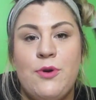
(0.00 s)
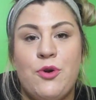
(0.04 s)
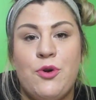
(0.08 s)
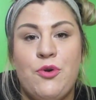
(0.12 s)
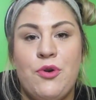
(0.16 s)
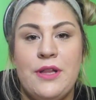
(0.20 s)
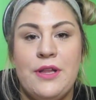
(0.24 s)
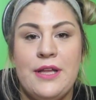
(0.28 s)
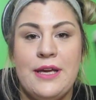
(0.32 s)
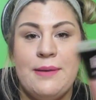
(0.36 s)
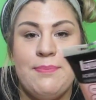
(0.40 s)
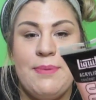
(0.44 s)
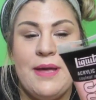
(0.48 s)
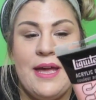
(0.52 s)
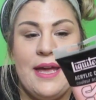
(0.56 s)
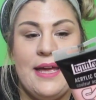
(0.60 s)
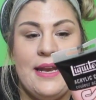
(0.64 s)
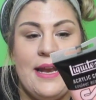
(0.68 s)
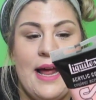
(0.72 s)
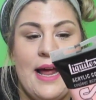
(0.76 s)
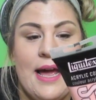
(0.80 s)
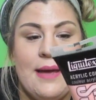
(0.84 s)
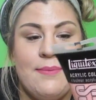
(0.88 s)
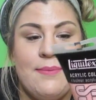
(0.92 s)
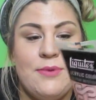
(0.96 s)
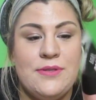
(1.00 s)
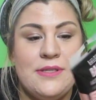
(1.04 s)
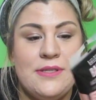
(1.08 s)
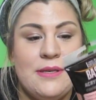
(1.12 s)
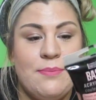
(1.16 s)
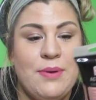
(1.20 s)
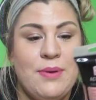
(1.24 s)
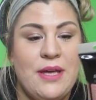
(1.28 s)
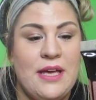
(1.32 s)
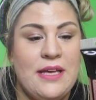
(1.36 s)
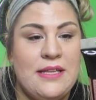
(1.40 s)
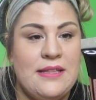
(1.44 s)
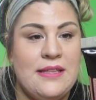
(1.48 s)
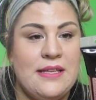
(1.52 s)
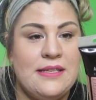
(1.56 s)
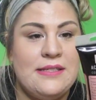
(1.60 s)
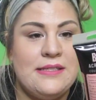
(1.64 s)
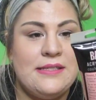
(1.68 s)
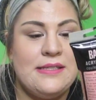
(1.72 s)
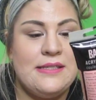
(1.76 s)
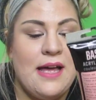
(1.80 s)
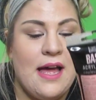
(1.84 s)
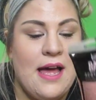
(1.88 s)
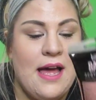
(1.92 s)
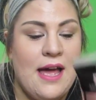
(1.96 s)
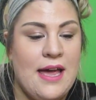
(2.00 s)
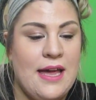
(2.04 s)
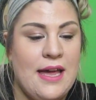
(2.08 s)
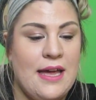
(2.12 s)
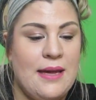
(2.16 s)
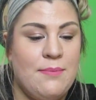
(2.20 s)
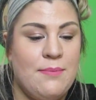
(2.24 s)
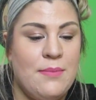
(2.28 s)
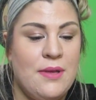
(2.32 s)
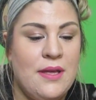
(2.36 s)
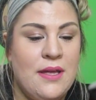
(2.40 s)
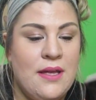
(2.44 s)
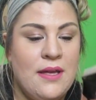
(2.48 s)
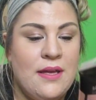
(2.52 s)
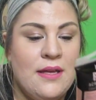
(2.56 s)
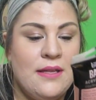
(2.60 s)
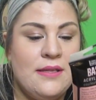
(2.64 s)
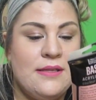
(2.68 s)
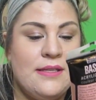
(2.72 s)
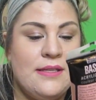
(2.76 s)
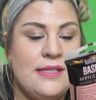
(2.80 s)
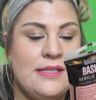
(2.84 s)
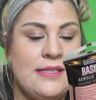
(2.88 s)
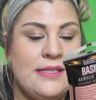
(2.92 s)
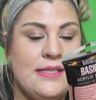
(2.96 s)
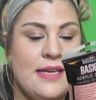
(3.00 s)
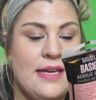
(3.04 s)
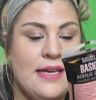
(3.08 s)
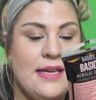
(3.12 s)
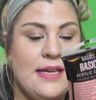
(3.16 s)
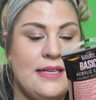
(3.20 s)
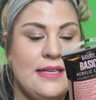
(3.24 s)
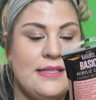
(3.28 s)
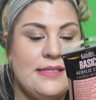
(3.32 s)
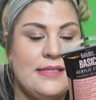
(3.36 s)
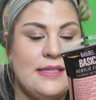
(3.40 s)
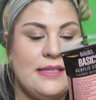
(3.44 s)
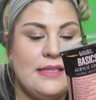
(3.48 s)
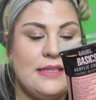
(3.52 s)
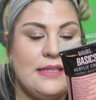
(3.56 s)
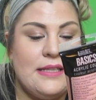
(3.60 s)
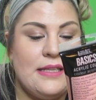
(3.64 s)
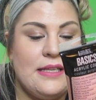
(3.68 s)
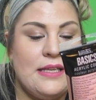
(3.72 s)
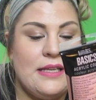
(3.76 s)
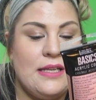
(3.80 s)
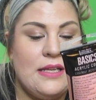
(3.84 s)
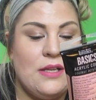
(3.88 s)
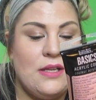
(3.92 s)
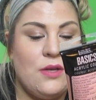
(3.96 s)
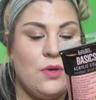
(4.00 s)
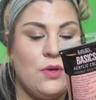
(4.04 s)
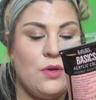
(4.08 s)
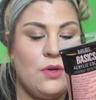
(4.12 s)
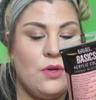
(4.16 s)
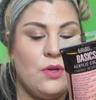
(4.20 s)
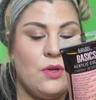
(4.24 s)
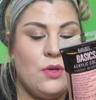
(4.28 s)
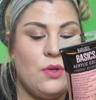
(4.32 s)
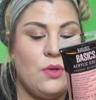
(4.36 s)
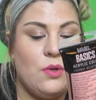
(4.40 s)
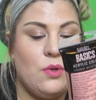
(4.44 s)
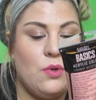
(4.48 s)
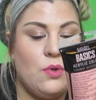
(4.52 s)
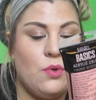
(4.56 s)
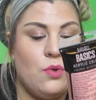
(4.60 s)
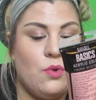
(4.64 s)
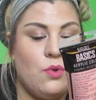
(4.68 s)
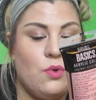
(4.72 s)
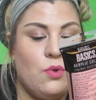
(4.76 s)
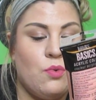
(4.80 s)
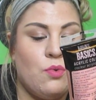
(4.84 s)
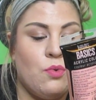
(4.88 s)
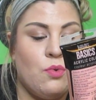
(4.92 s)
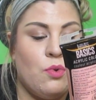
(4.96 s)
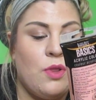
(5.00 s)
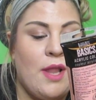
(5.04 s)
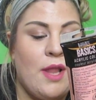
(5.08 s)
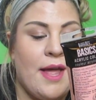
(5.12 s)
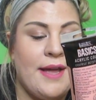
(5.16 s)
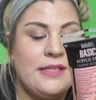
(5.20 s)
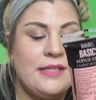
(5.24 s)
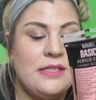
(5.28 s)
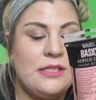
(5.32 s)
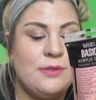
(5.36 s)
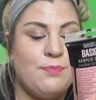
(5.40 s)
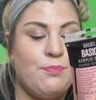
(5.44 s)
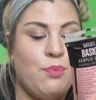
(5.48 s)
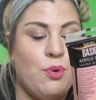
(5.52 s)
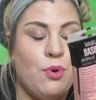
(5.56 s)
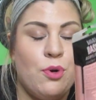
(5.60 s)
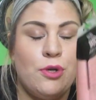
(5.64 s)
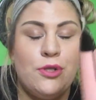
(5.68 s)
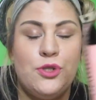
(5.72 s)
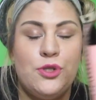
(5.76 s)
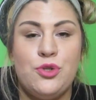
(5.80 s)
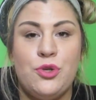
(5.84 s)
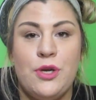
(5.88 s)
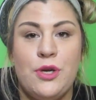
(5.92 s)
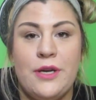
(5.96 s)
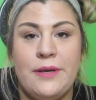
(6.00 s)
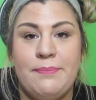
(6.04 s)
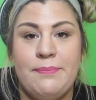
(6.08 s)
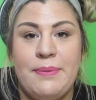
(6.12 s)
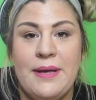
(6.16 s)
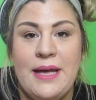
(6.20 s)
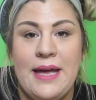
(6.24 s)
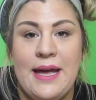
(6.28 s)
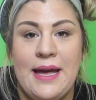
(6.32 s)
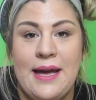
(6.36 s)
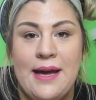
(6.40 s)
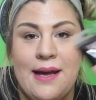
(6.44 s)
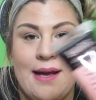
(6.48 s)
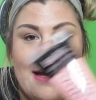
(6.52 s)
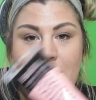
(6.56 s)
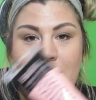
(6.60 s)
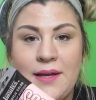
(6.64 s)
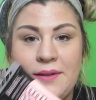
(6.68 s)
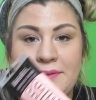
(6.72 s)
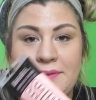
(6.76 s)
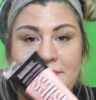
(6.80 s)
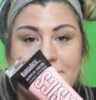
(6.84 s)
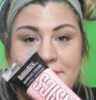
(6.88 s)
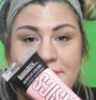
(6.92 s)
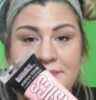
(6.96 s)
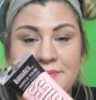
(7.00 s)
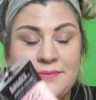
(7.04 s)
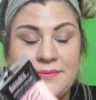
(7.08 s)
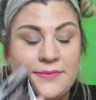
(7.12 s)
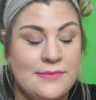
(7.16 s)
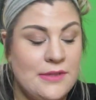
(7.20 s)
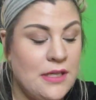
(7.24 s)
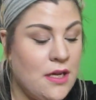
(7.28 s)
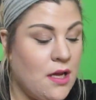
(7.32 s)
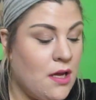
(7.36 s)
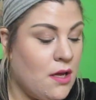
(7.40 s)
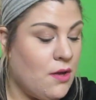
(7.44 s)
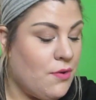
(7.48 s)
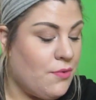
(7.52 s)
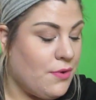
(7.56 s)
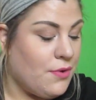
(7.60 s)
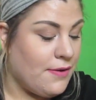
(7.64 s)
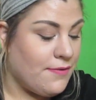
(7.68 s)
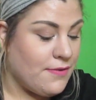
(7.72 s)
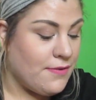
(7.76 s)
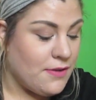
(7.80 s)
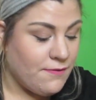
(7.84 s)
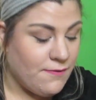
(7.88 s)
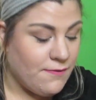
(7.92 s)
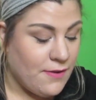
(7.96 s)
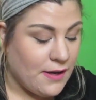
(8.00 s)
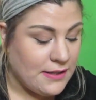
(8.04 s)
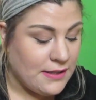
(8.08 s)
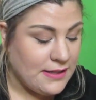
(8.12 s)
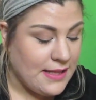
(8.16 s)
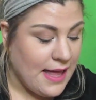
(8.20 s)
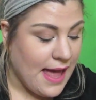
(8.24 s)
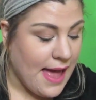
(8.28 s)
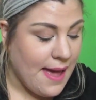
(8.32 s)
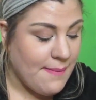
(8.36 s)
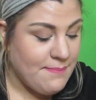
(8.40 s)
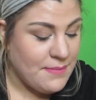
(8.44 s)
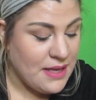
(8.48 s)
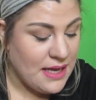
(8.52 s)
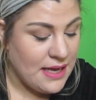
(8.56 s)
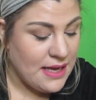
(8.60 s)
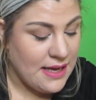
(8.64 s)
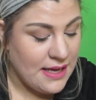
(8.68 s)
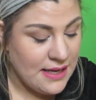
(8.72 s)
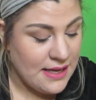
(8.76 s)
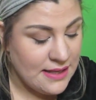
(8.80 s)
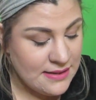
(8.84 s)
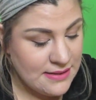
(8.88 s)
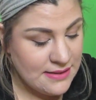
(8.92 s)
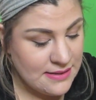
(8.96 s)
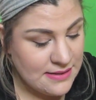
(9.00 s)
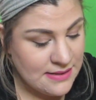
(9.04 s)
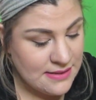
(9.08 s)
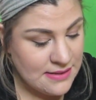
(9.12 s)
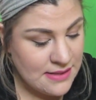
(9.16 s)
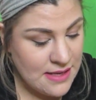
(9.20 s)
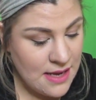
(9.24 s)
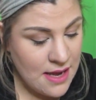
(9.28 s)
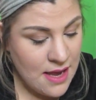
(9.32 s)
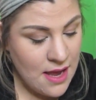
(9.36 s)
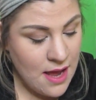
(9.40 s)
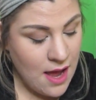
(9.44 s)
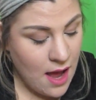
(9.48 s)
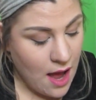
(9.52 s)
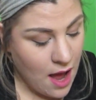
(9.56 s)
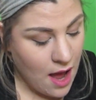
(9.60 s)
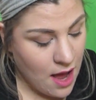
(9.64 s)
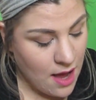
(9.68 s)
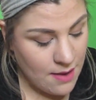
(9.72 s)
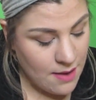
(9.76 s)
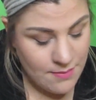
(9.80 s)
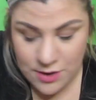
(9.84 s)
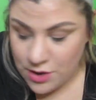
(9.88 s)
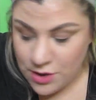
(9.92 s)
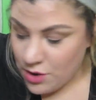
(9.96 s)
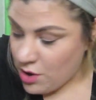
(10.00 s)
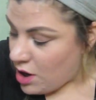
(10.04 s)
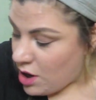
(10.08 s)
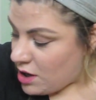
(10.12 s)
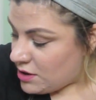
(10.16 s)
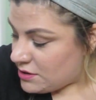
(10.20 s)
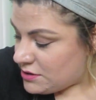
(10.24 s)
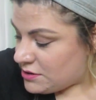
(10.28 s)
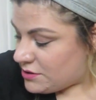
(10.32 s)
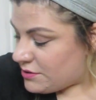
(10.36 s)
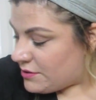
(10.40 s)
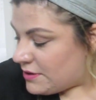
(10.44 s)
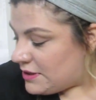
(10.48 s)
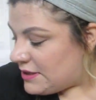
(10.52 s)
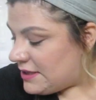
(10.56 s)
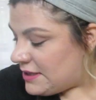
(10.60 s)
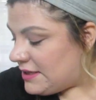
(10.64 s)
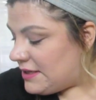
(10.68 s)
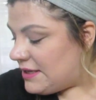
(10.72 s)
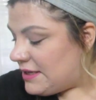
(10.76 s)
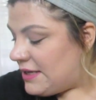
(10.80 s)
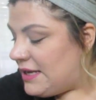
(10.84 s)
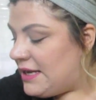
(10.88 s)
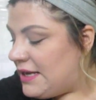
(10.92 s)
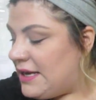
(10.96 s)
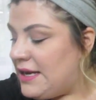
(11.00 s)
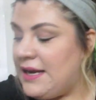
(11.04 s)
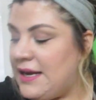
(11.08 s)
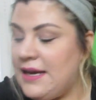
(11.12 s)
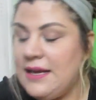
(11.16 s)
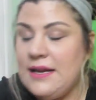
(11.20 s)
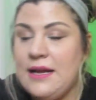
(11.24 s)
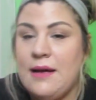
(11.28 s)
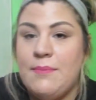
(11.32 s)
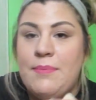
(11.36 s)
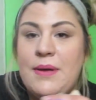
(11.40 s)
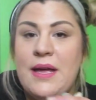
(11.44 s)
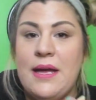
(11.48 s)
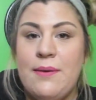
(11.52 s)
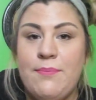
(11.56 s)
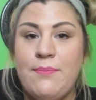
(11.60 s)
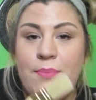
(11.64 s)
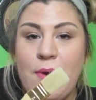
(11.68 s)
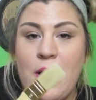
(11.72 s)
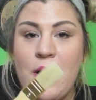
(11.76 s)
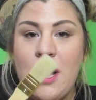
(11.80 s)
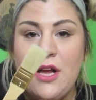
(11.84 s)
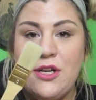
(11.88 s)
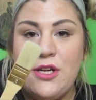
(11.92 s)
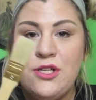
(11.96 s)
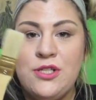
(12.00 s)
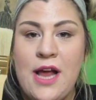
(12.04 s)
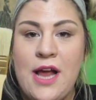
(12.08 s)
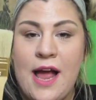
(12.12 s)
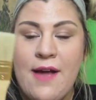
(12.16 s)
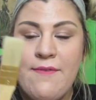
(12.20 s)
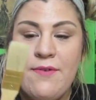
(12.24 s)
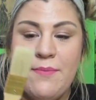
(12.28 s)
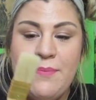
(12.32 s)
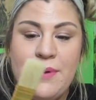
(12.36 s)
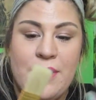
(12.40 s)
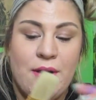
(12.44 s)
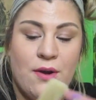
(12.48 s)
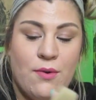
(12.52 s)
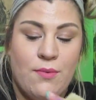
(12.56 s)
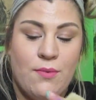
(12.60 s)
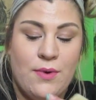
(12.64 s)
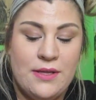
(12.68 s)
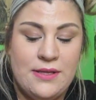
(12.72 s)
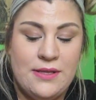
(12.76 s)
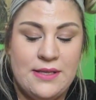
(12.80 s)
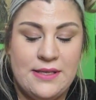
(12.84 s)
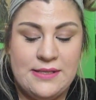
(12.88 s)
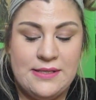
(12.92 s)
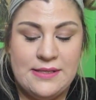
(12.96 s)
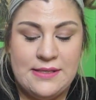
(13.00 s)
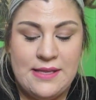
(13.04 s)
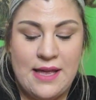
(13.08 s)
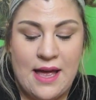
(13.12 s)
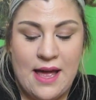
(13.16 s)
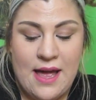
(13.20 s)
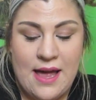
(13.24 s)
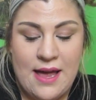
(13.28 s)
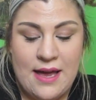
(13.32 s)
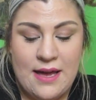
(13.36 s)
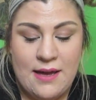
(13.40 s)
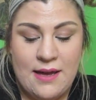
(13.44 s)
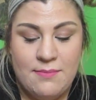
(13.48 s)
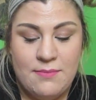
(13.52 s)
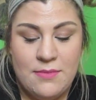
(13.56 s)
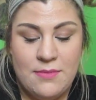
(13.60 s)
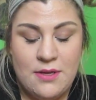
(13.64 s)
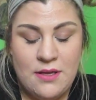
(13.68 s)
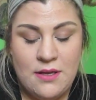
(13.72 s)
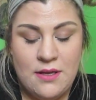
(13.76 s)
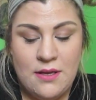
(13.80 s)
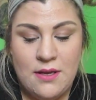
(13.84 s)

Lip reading: acrylic paint. I'm using pink this time. This is light portrait pink, whatever the fuck that means. You're also gonna need a paintbrush. I have a bigger one this time.